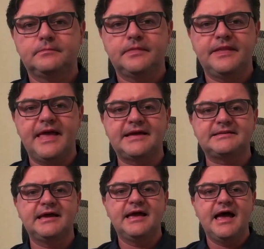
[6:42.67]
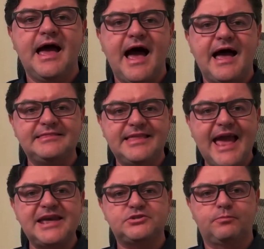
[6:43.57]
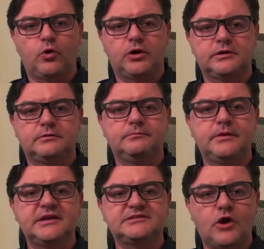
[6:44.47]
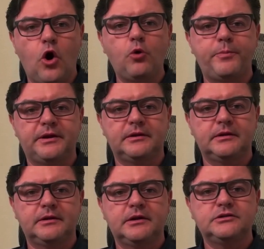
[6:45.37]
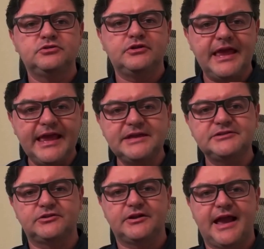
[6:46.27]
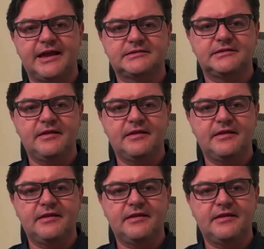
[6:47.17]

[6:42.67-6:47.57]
that a dashboard is open to the internet,